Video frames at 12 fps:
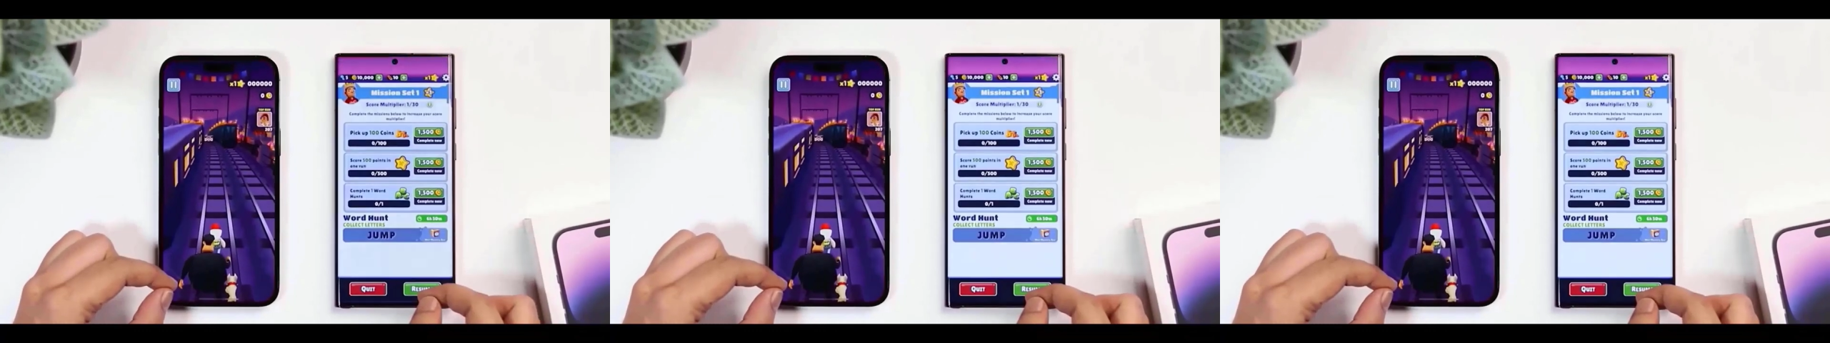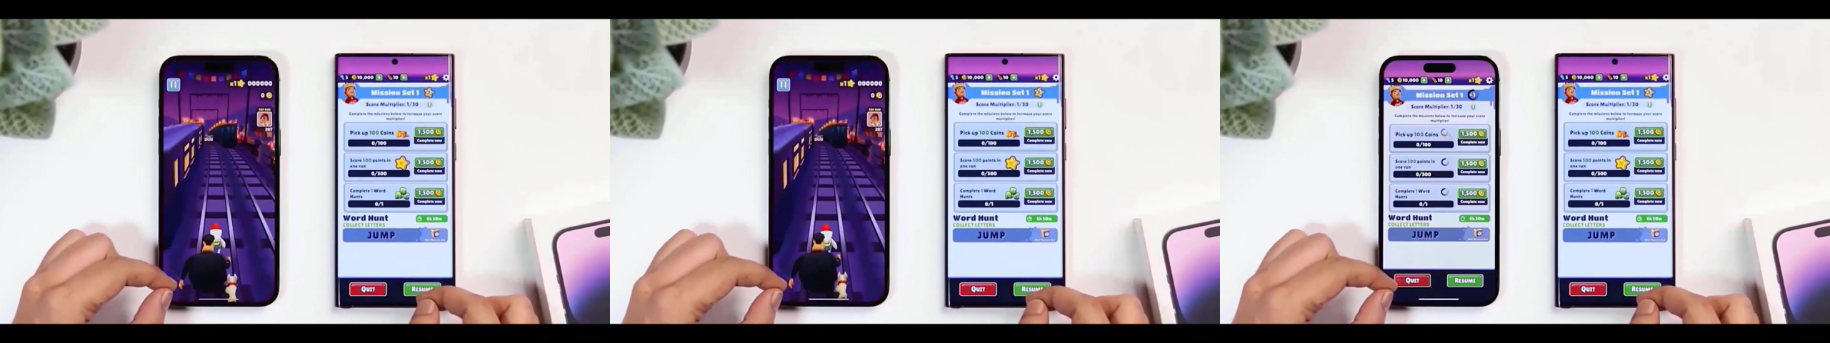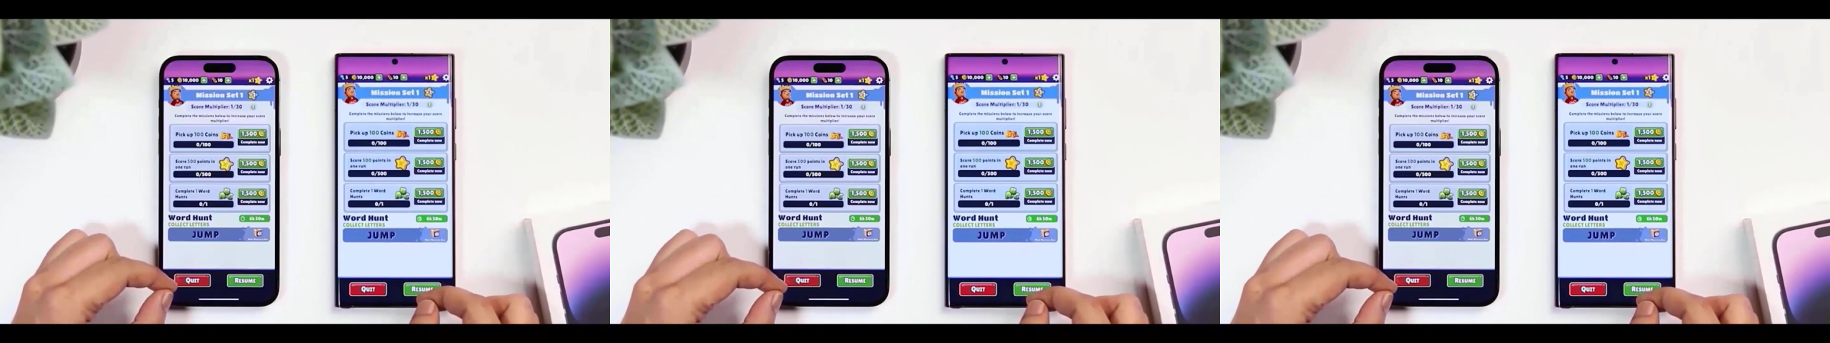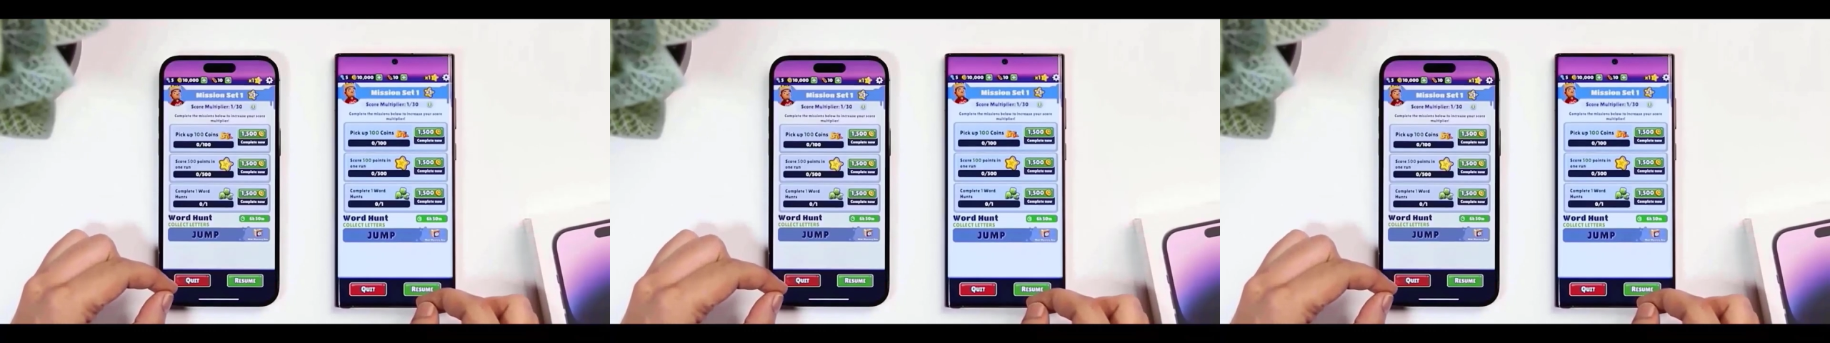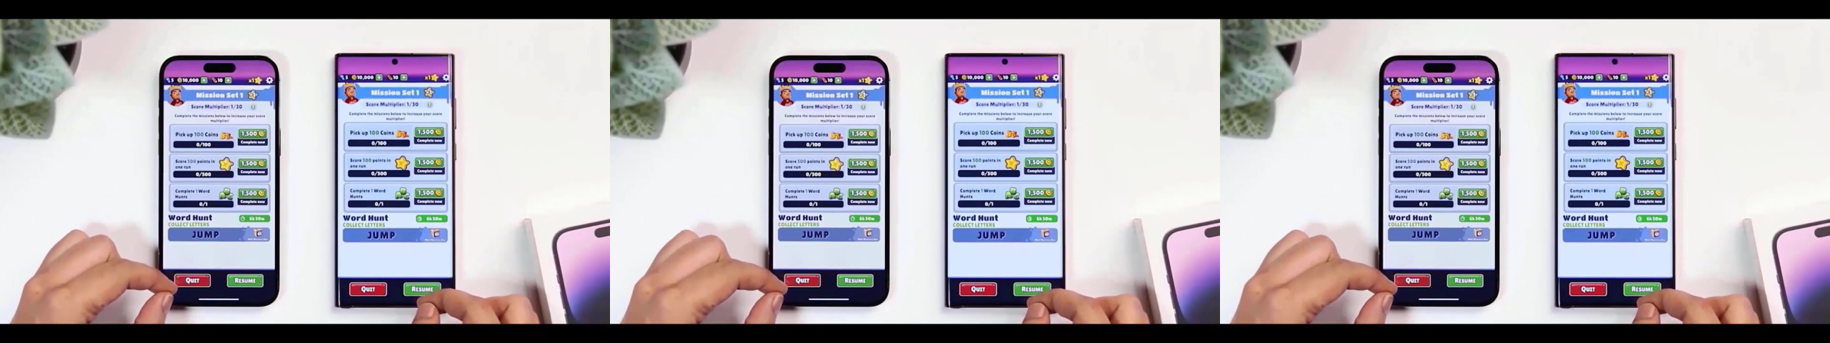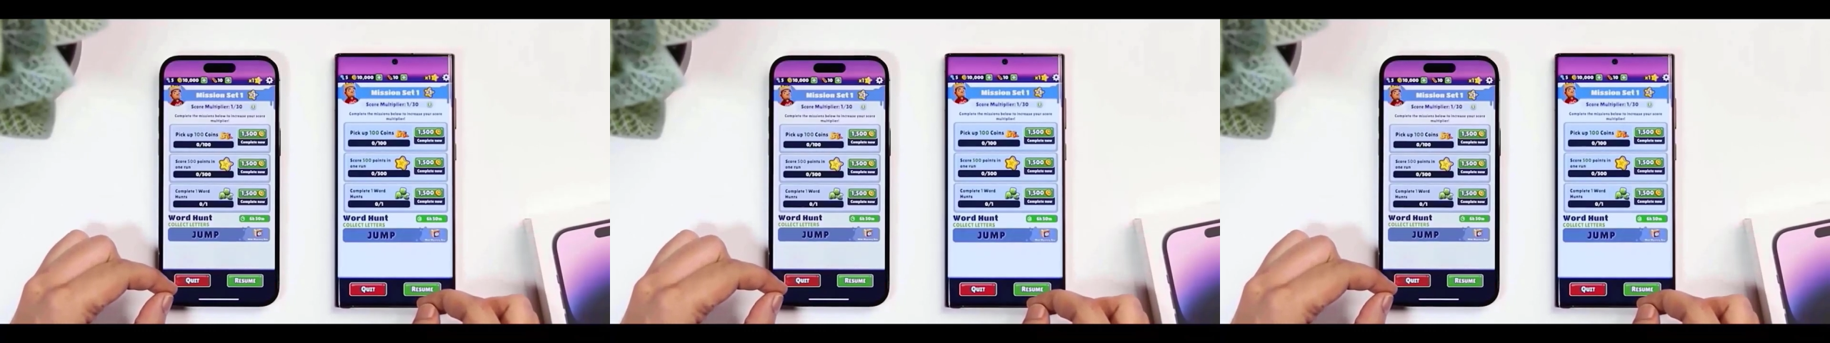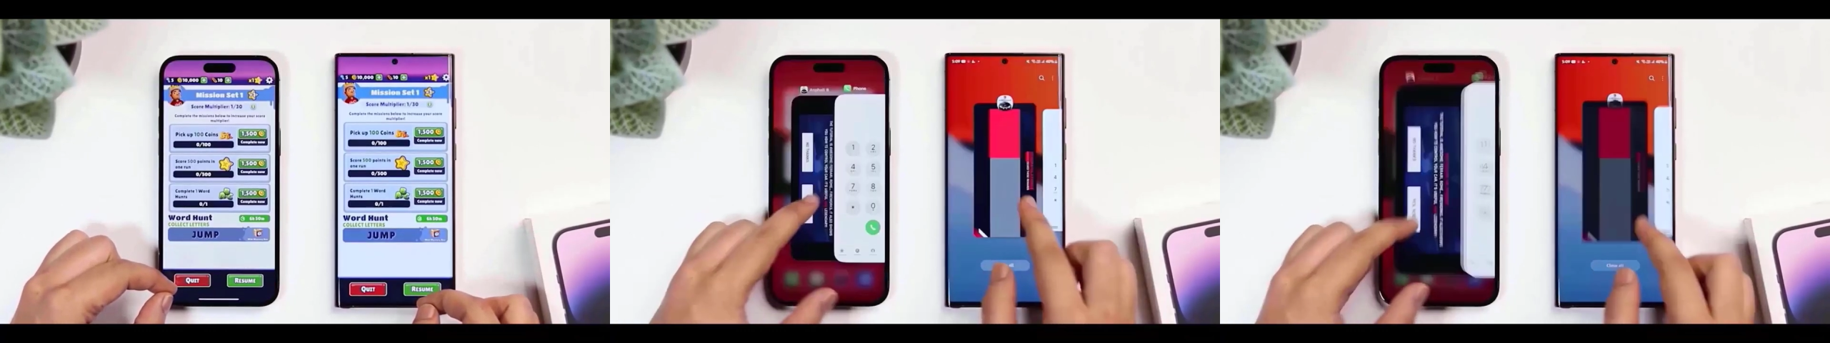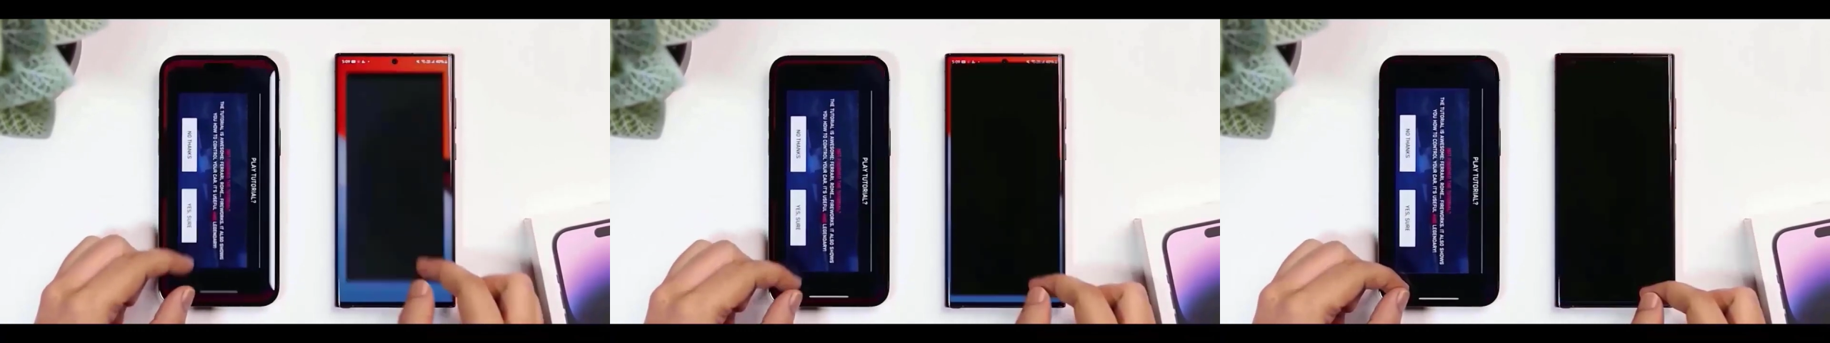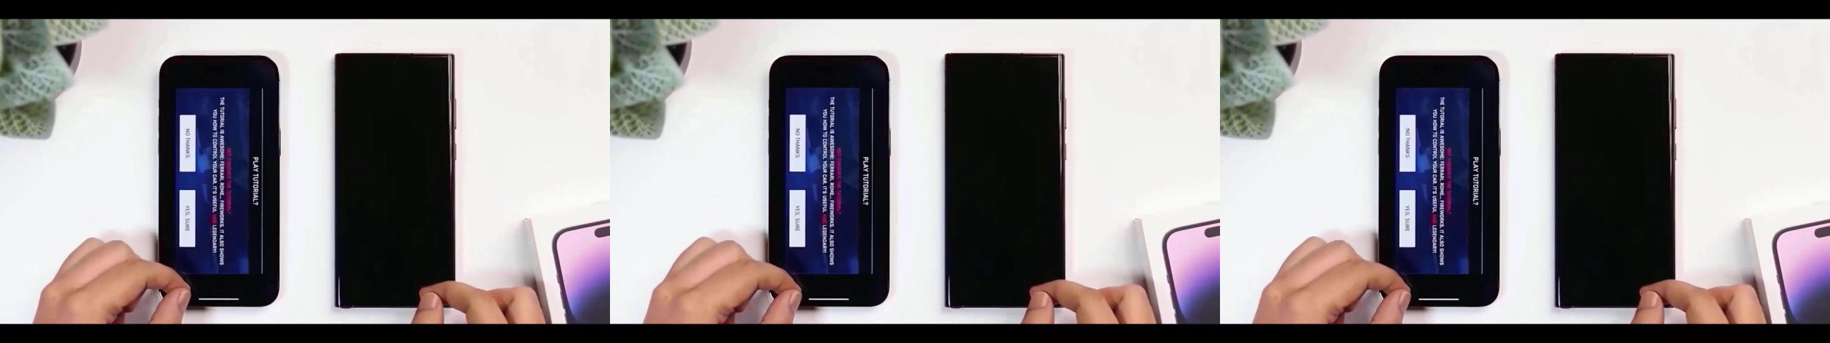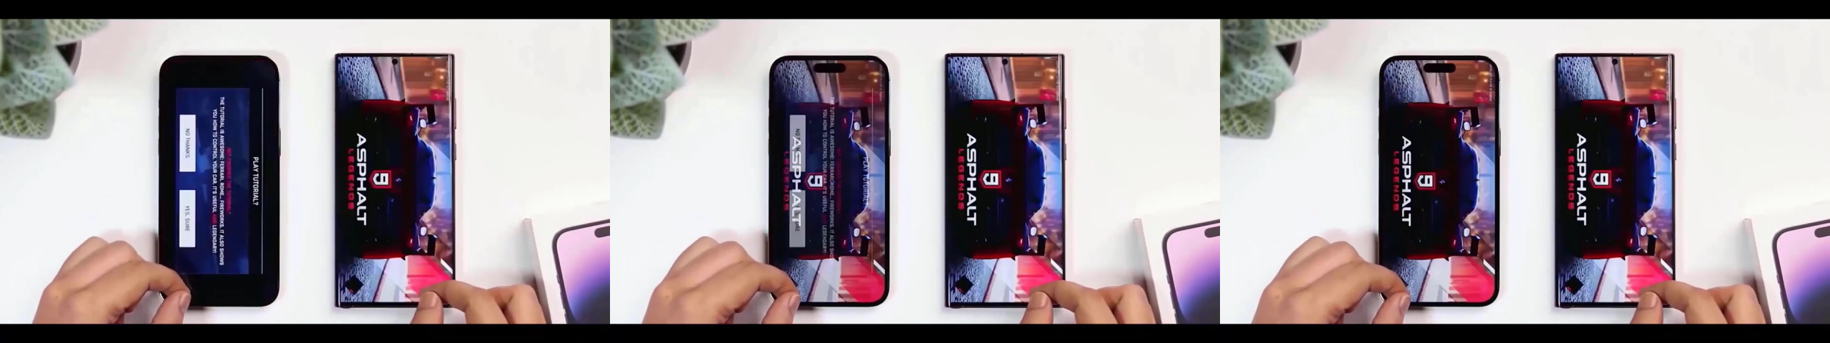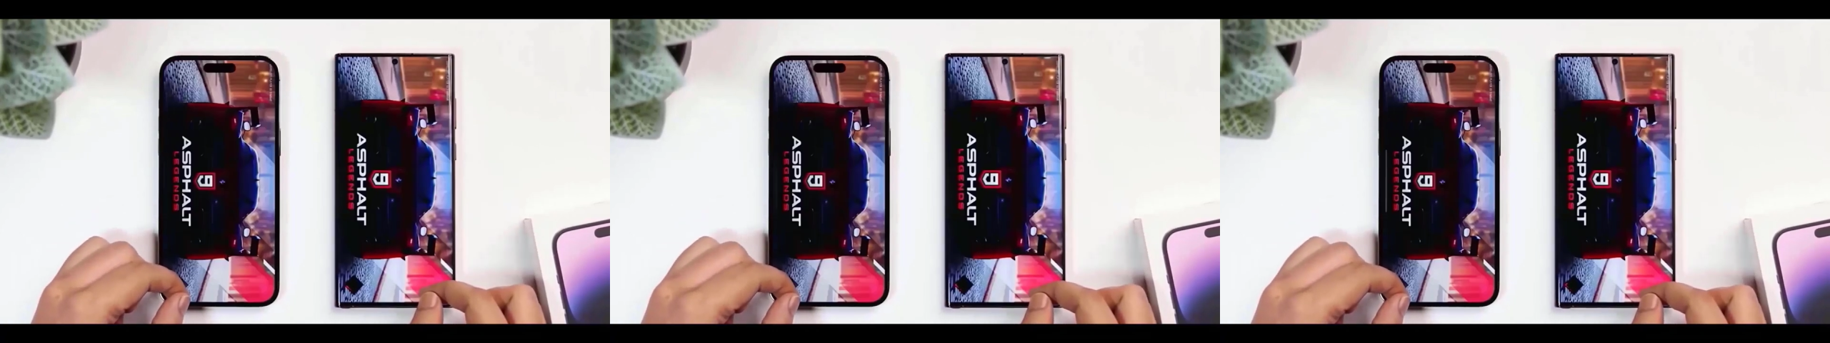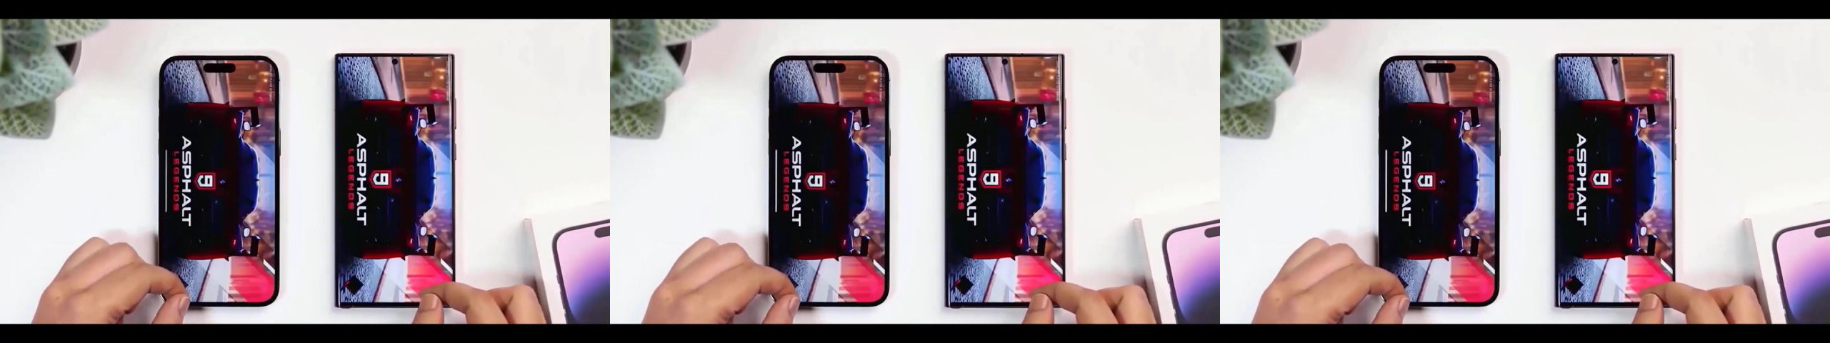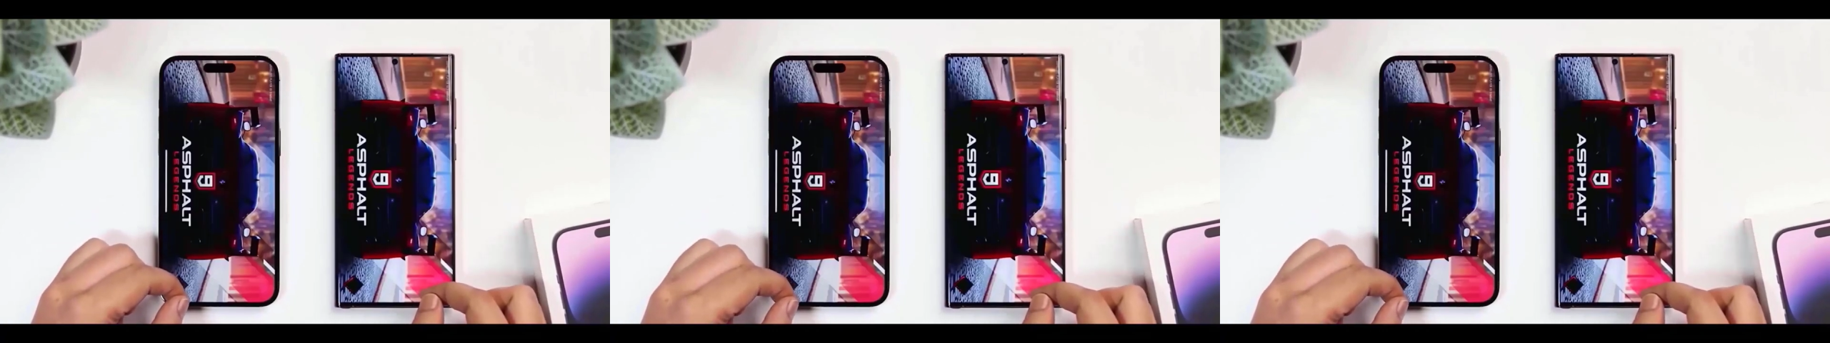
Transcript: Nobody's mouth can be seen.